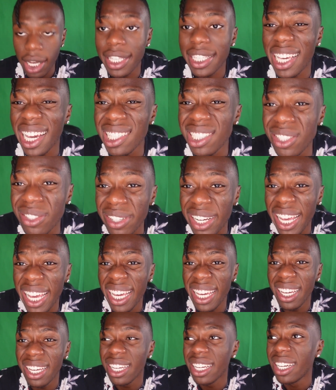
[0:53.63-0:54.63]

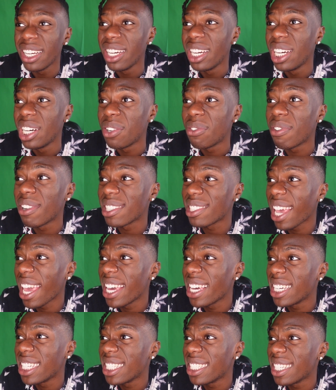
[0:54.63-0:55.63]
yesterday was
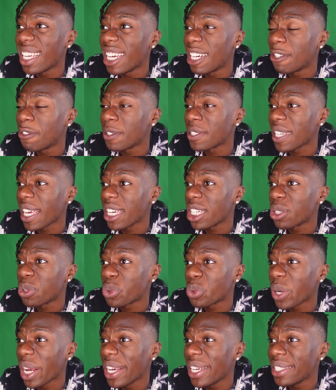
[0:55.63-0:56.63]
a
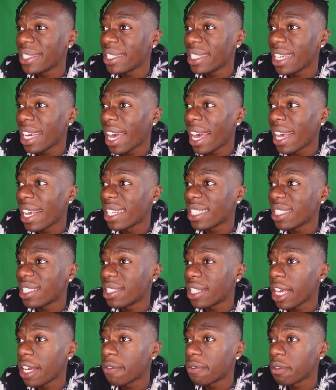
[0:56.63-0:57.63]
crazy-ass
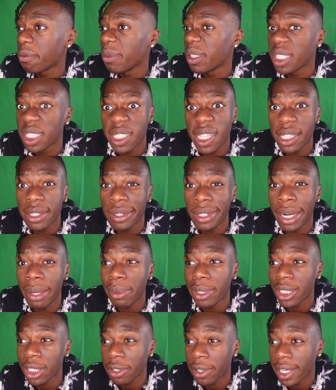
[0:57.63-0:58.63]
day for me. Yesterday
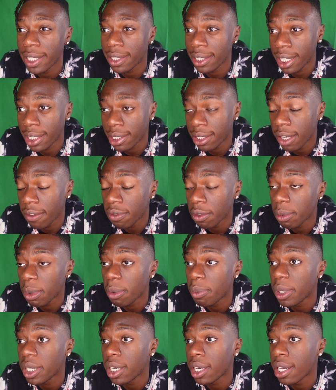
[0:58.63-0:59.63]
was a crazy-ass day for
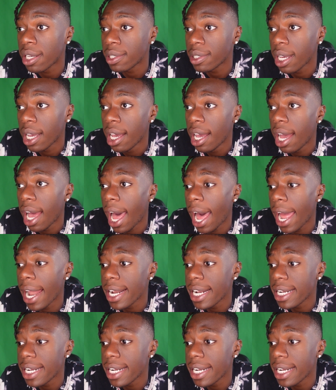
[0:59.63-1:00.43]
me because I